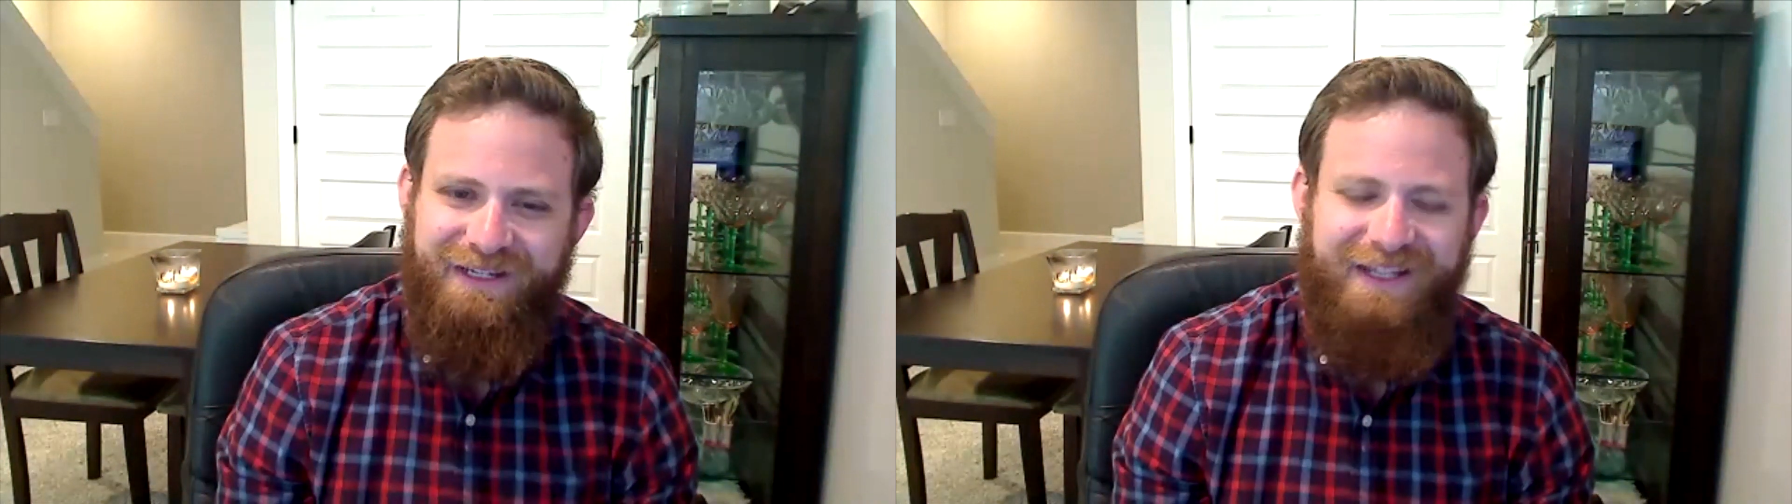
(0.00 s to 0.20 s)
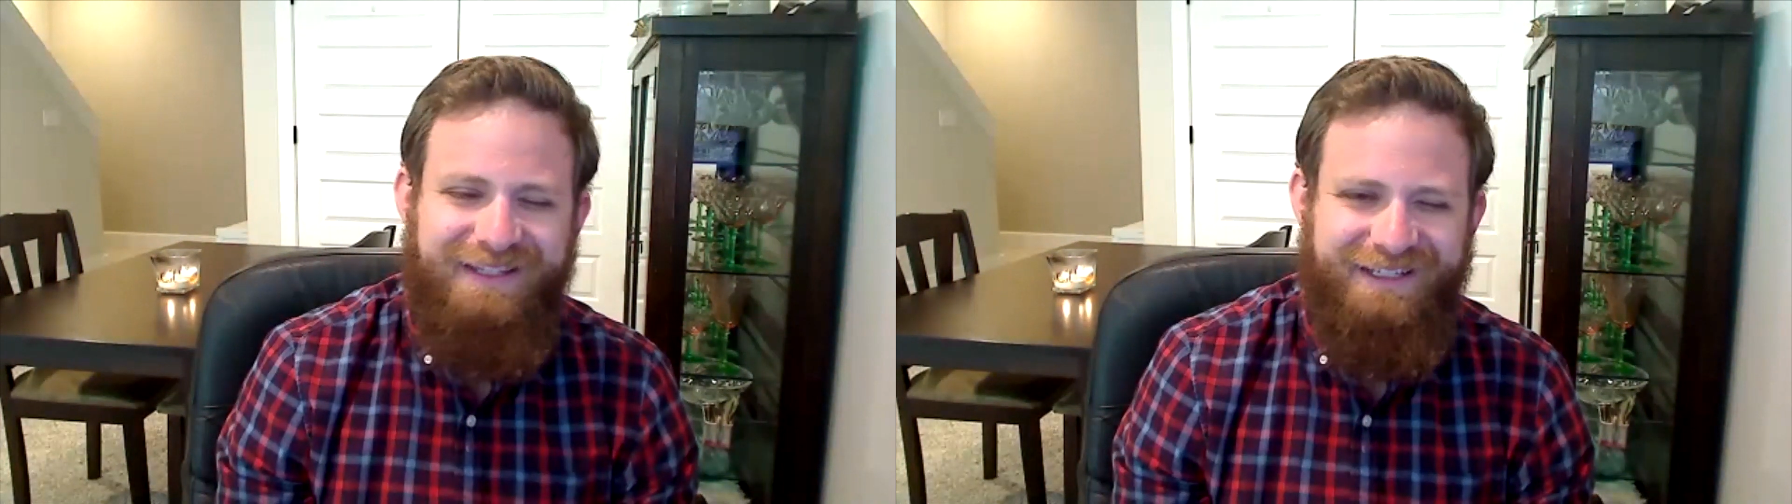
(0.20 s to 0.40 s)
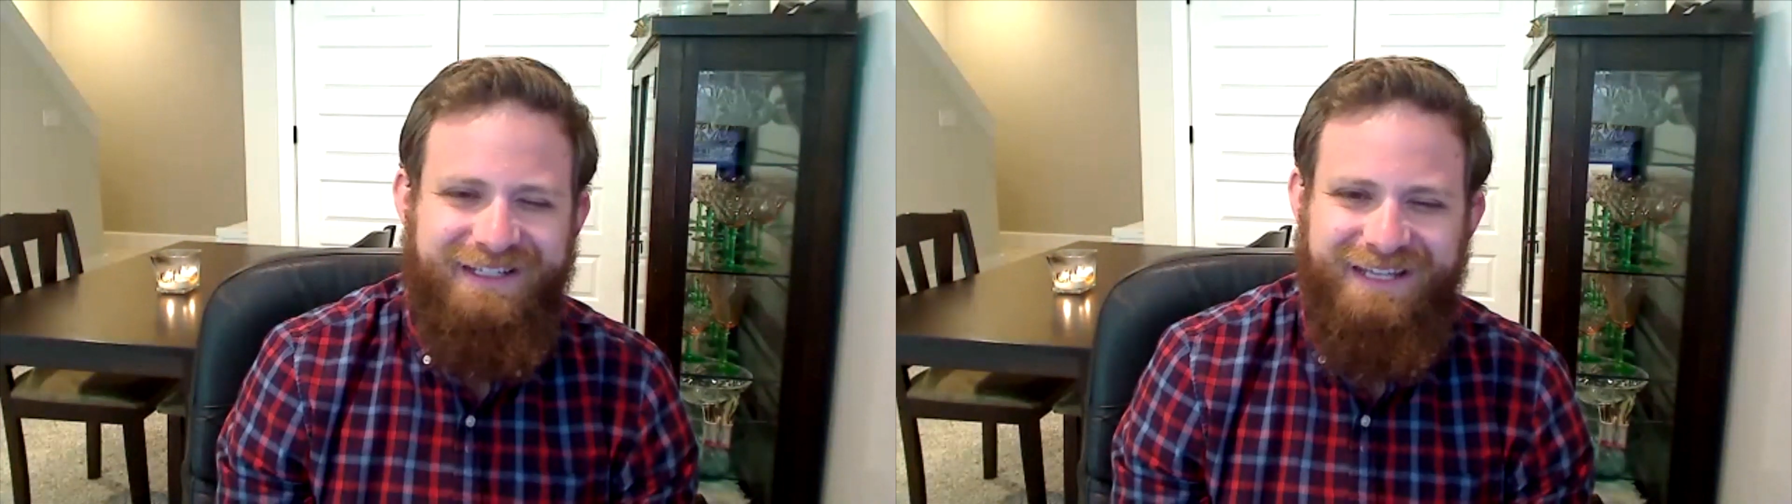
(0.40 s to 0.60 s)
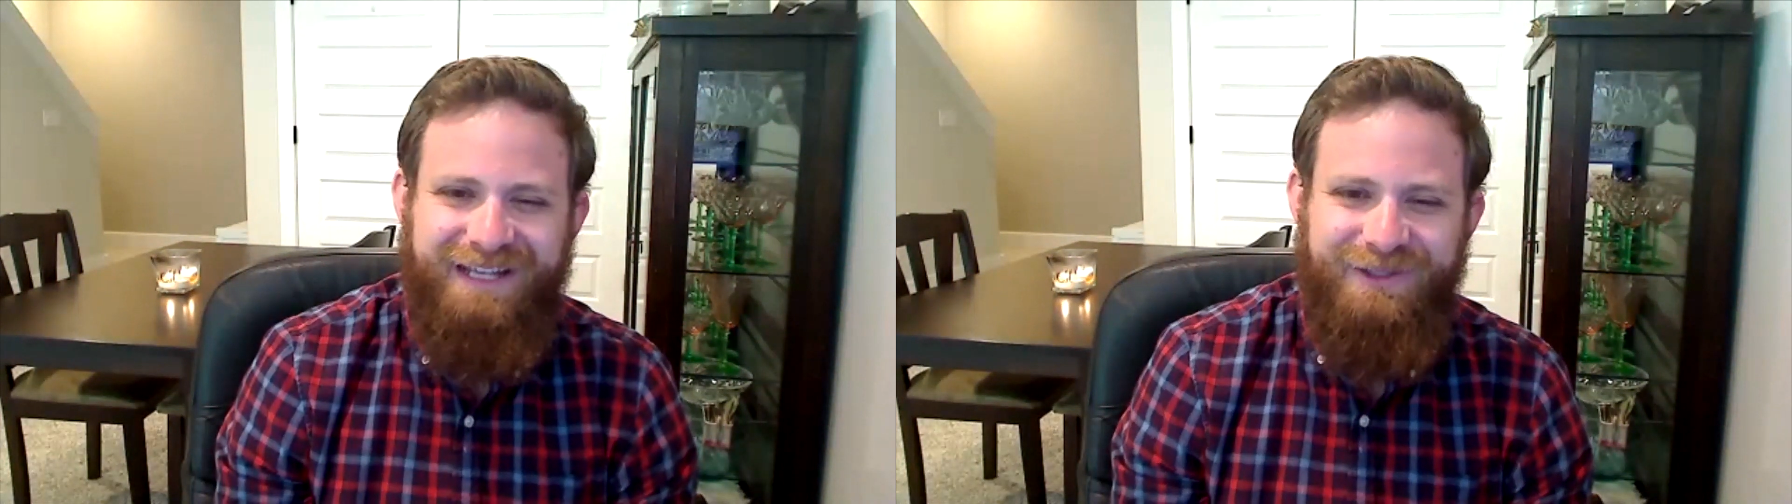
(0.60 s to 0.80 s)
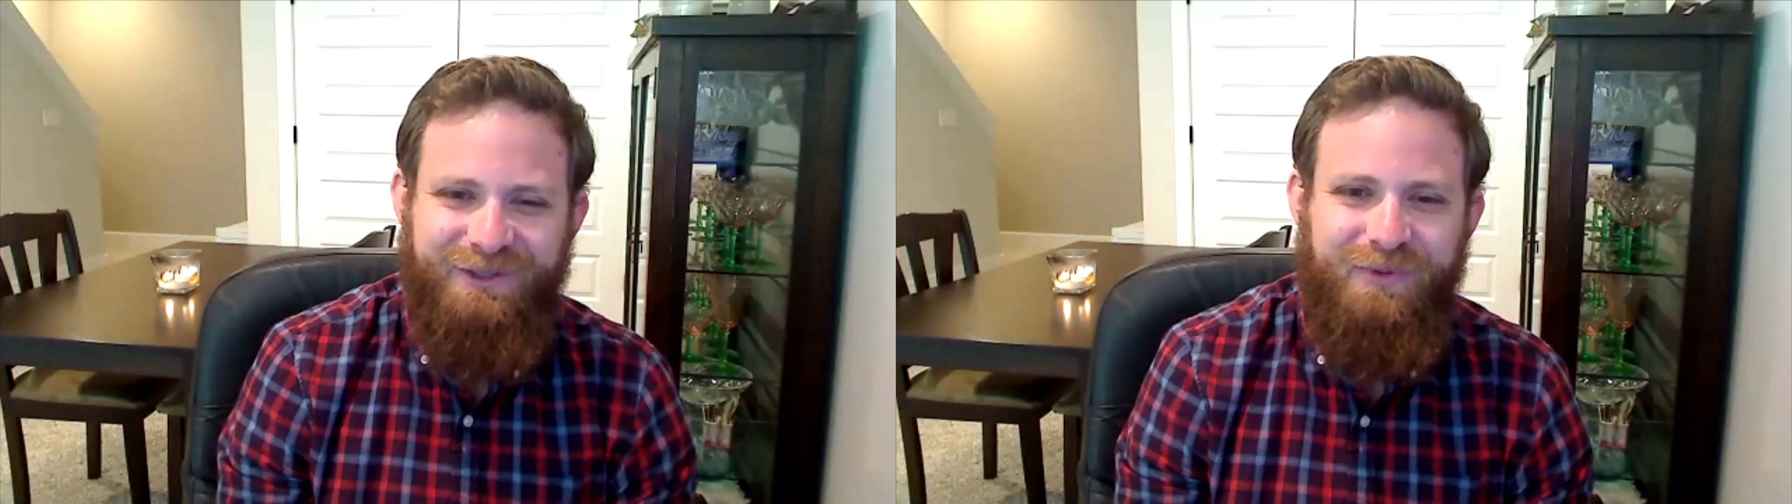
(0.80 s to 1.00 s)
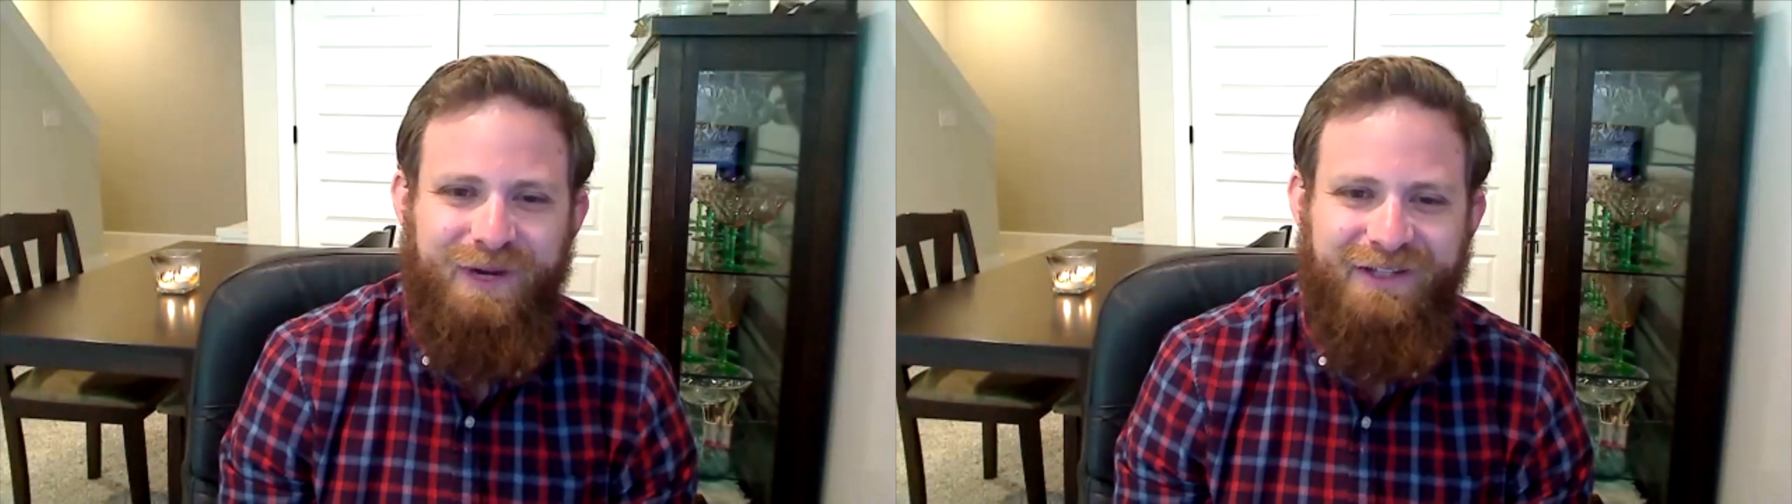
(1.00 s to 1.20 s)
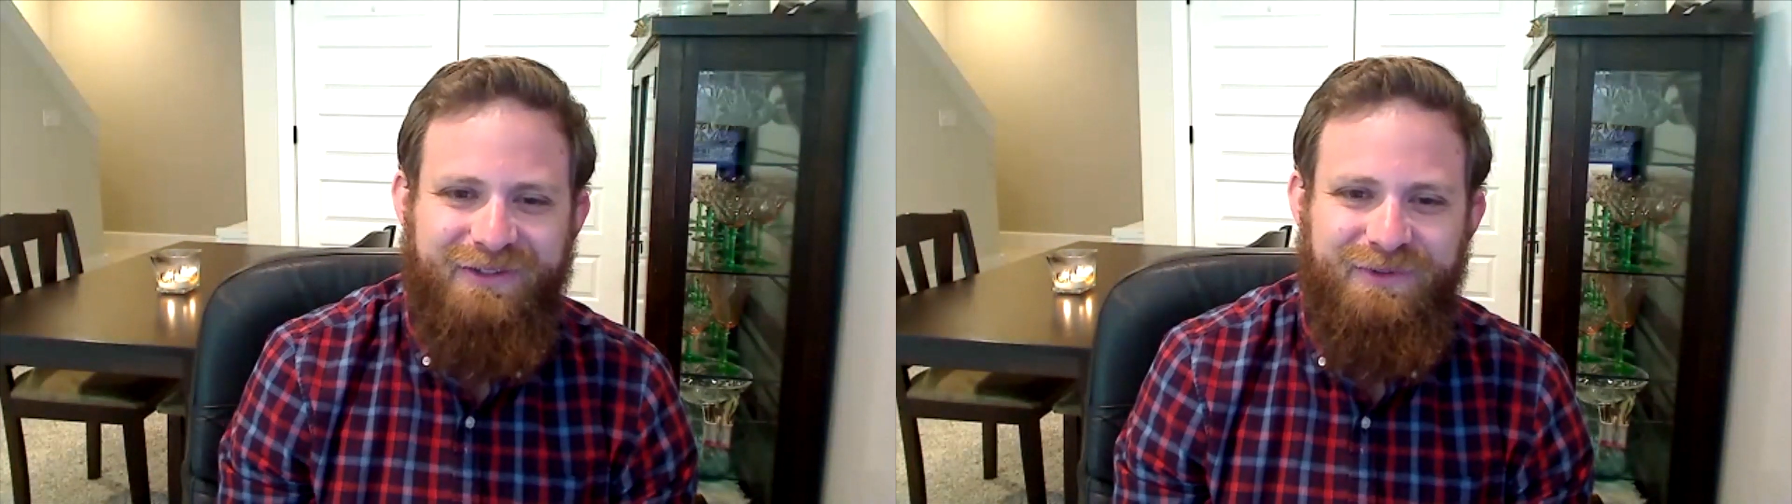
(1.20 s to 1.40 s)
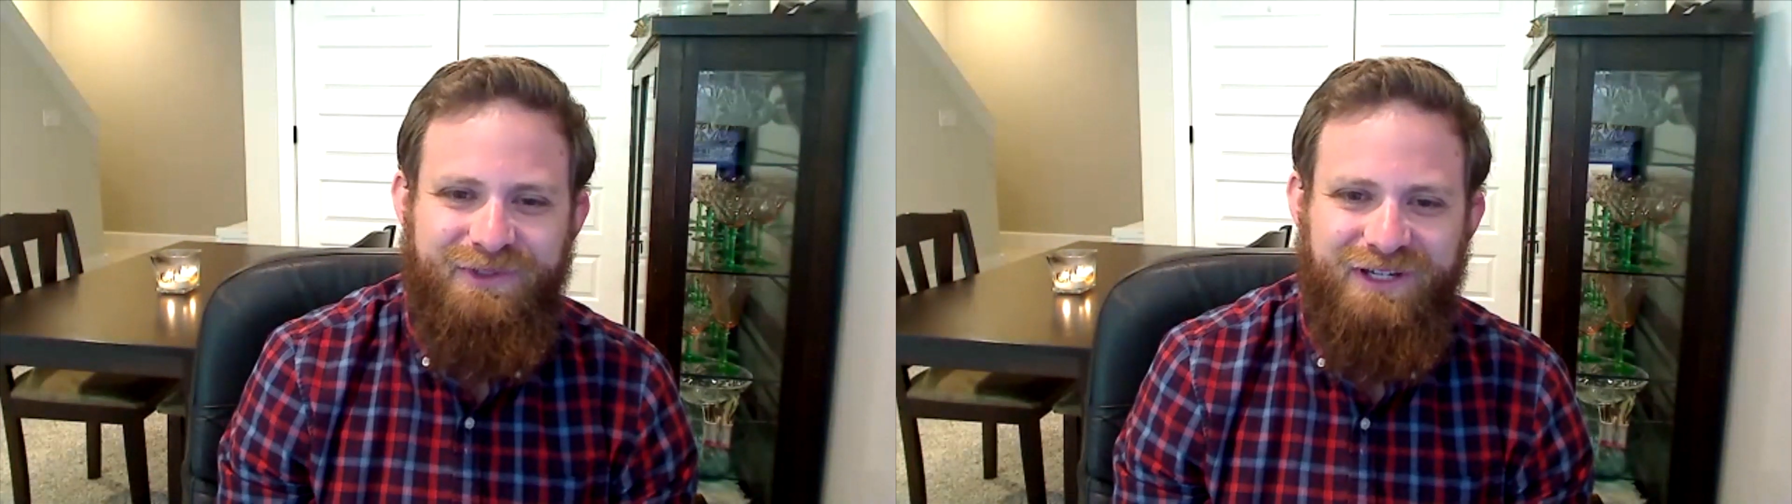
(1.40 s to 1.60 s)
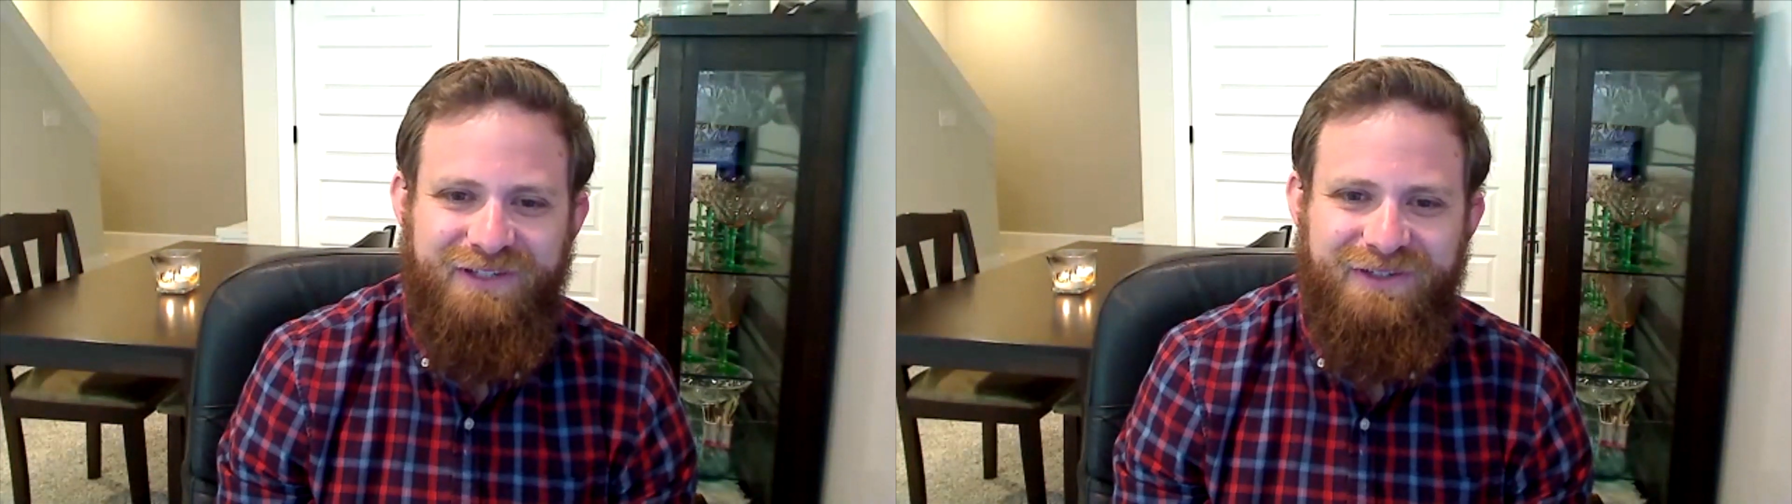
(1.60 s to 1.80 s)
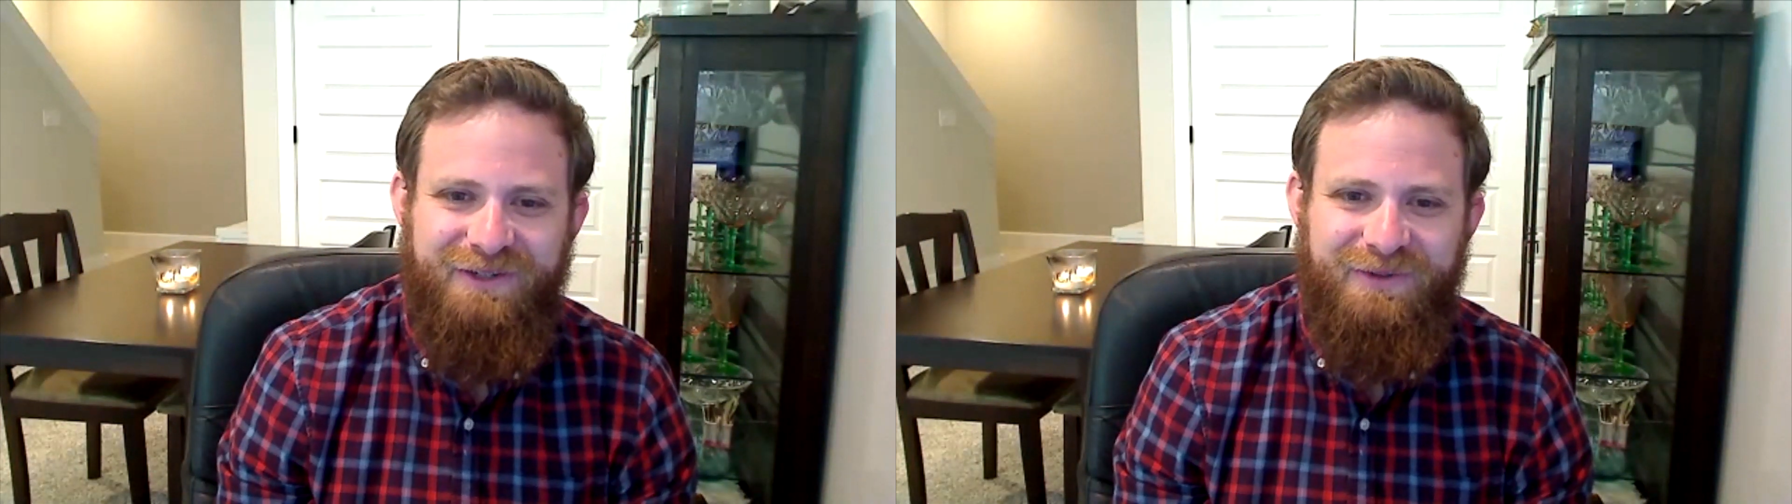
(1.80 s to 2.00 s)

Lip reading: And that's going to take a little while to adjust to.